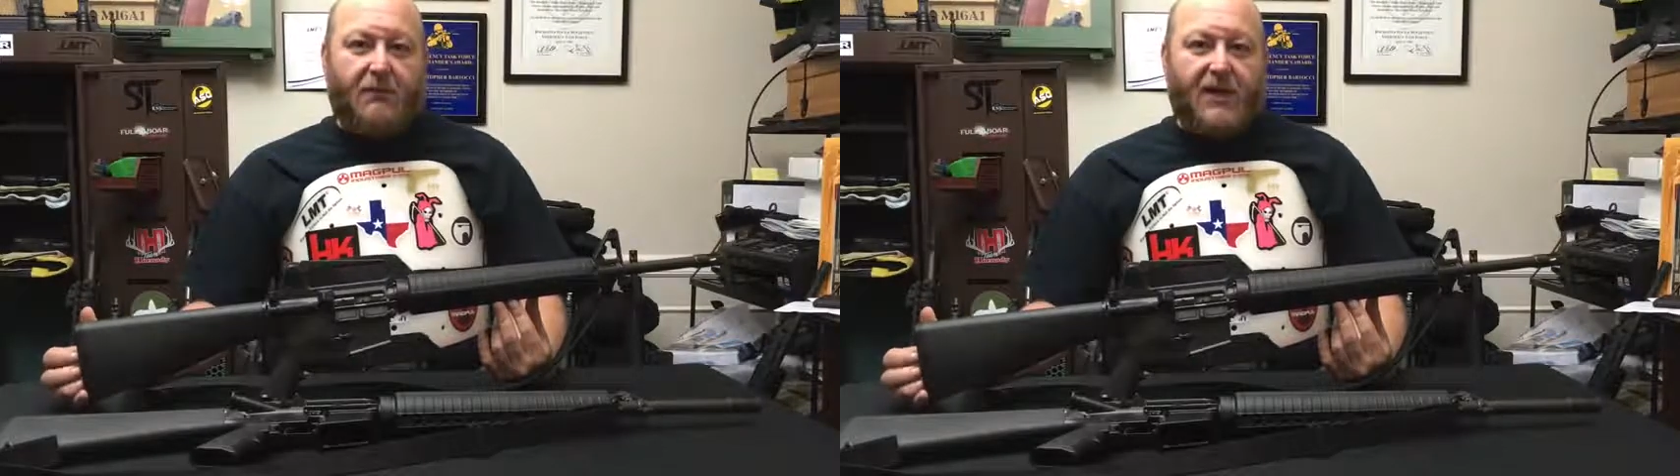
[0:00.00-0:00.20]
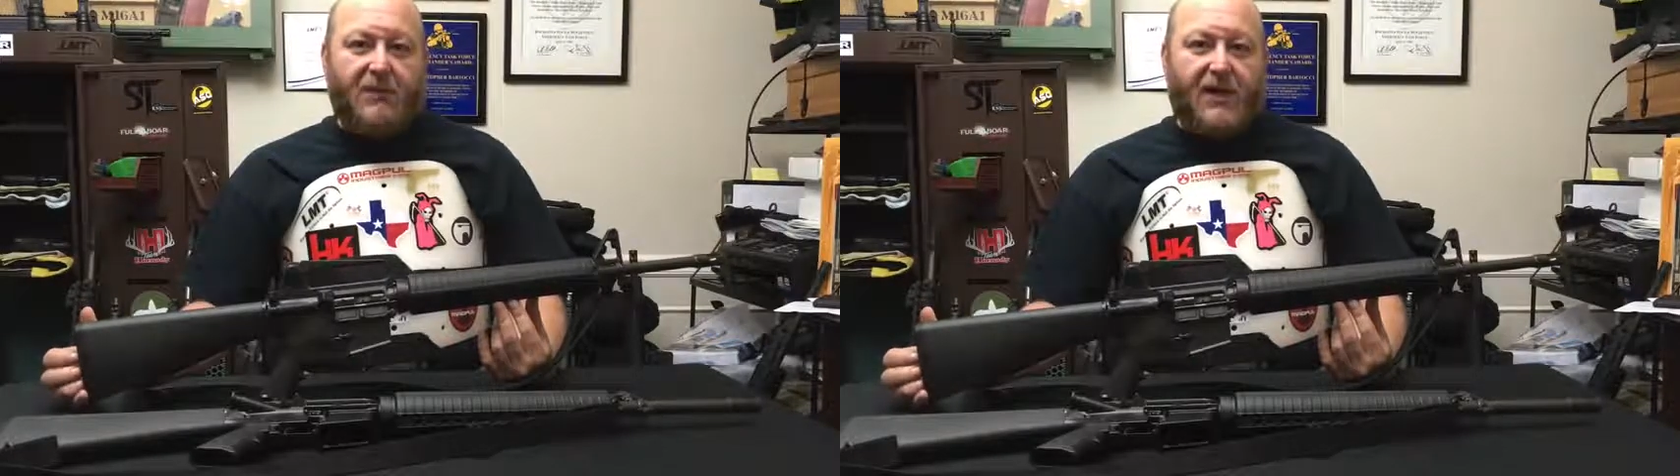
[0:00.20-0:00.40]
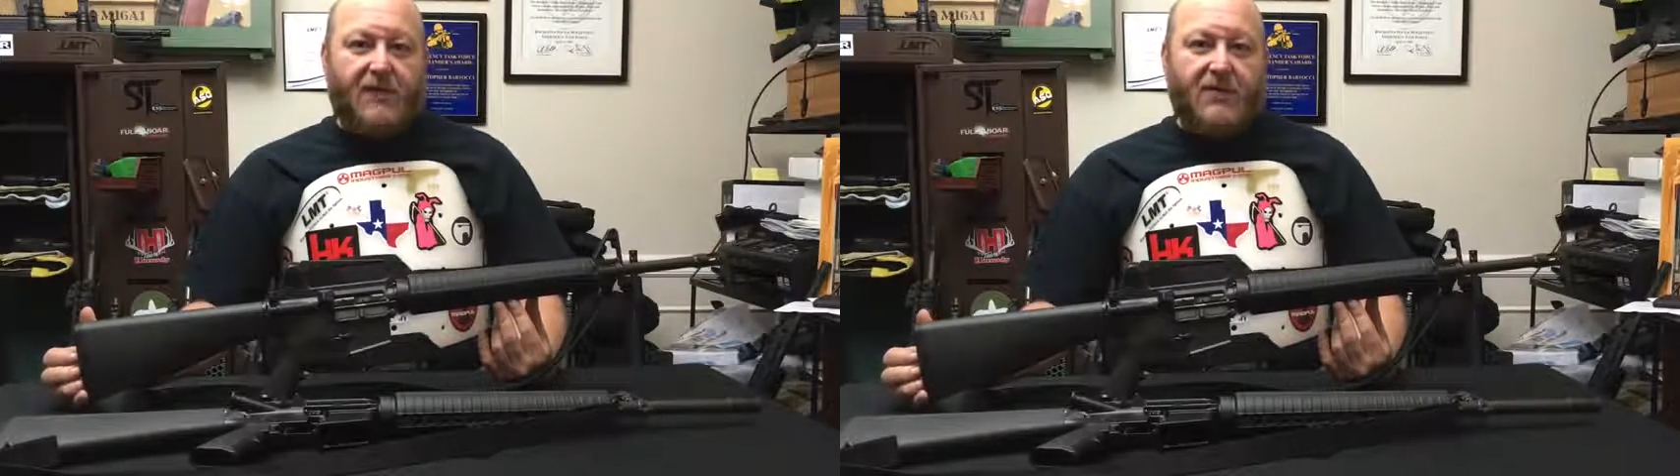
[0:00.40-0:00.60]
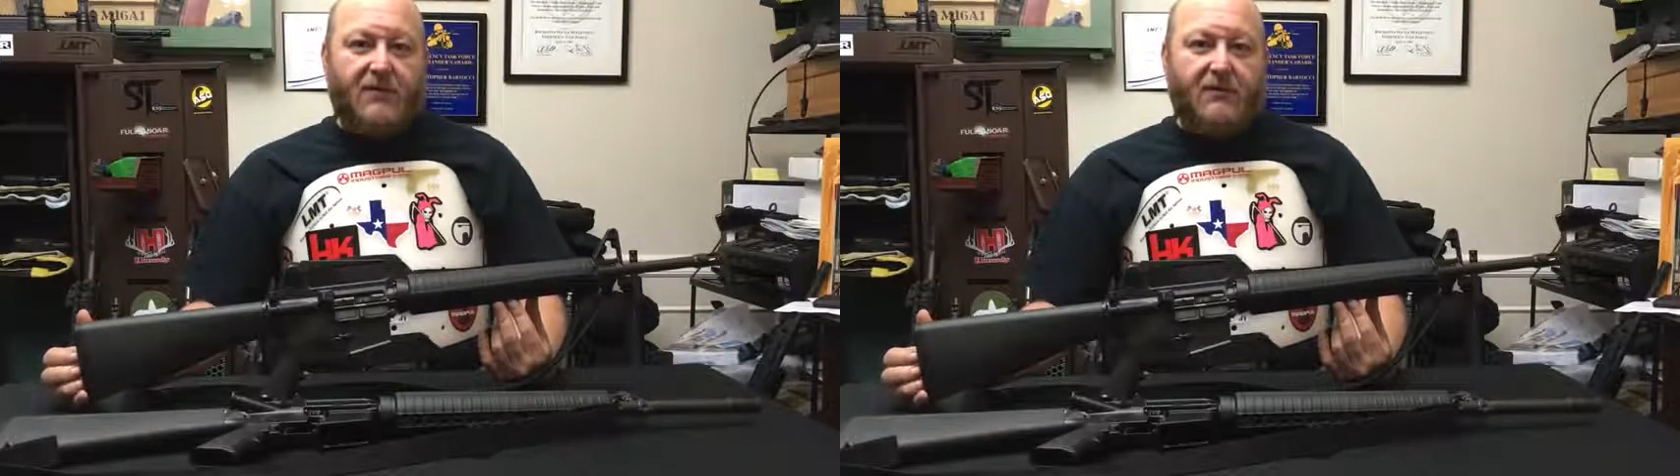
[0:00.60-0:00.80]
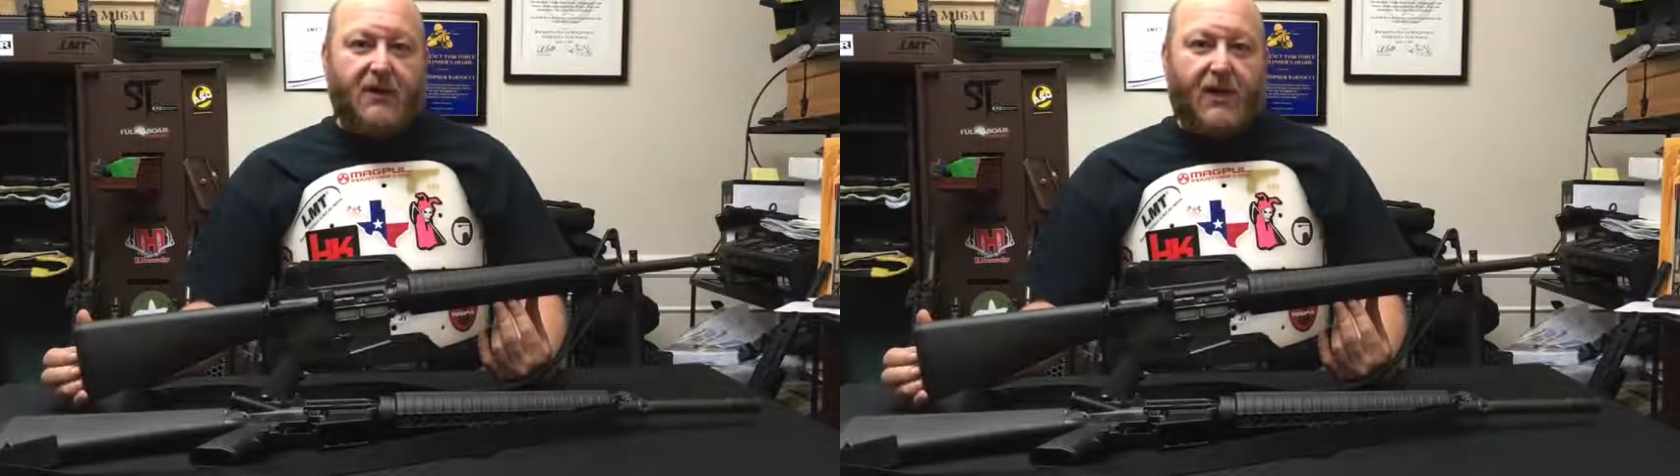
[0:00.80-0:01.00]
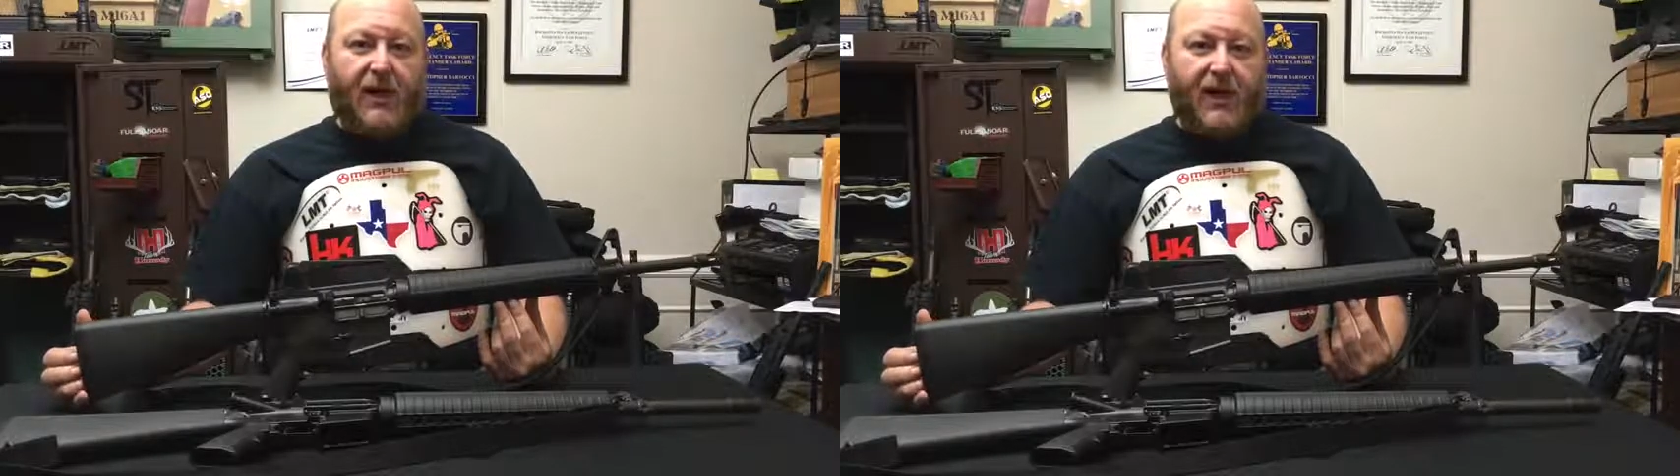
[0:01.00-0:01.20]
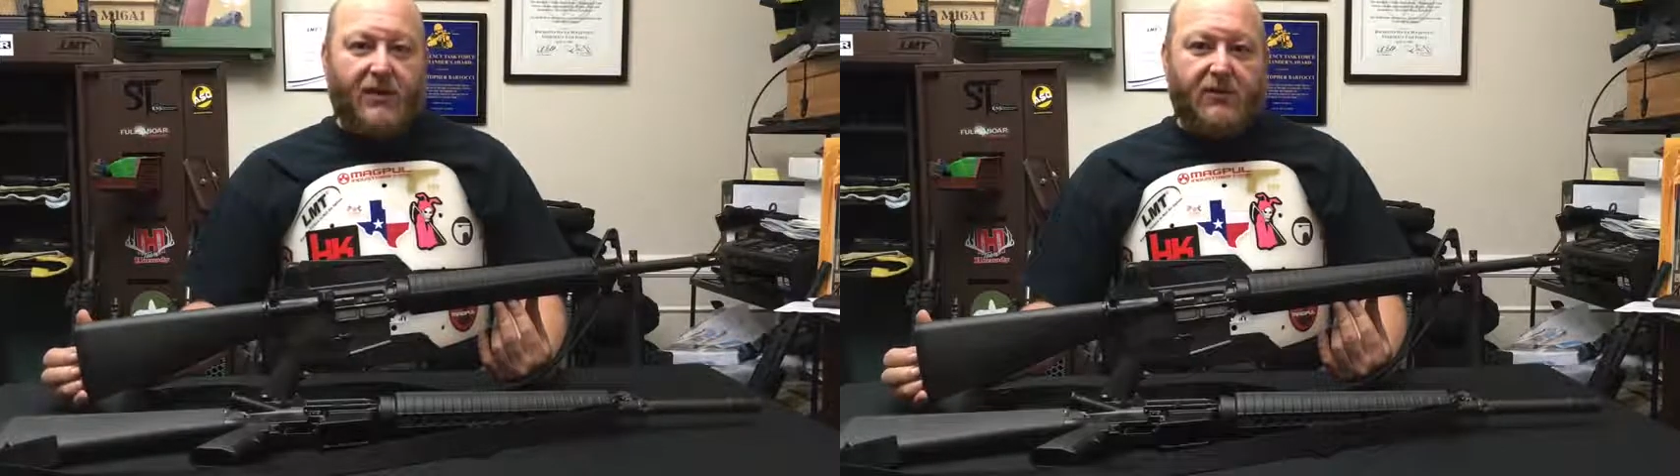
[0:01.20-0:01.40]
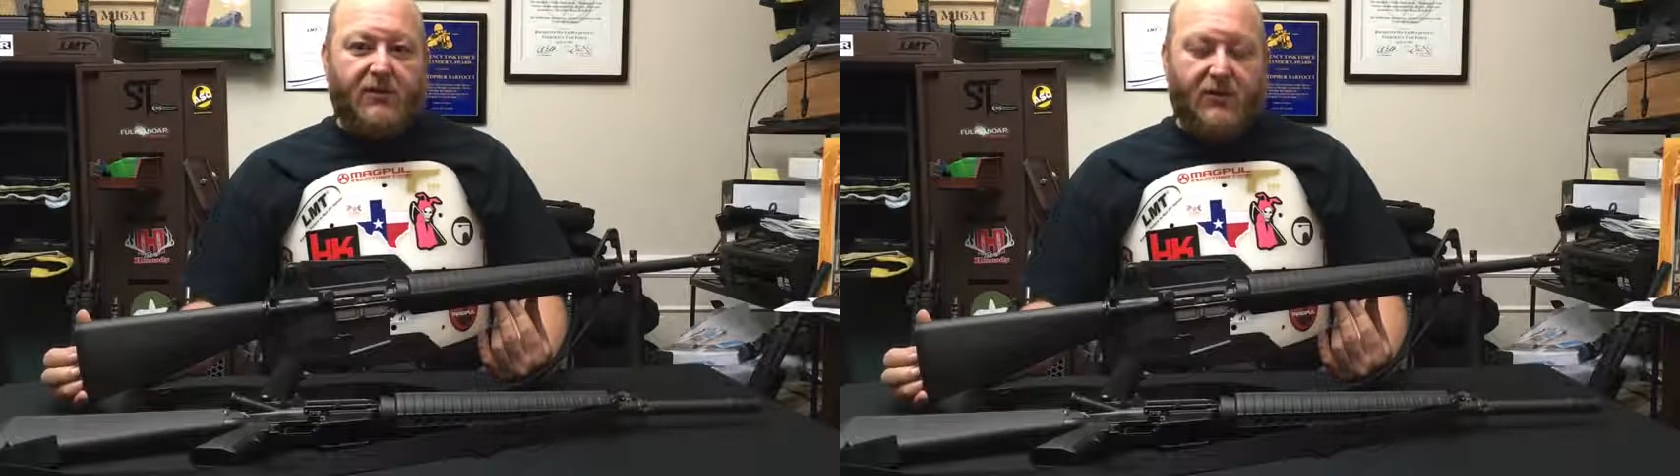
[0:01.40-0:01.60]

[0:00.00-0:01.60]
Bushmaster A2,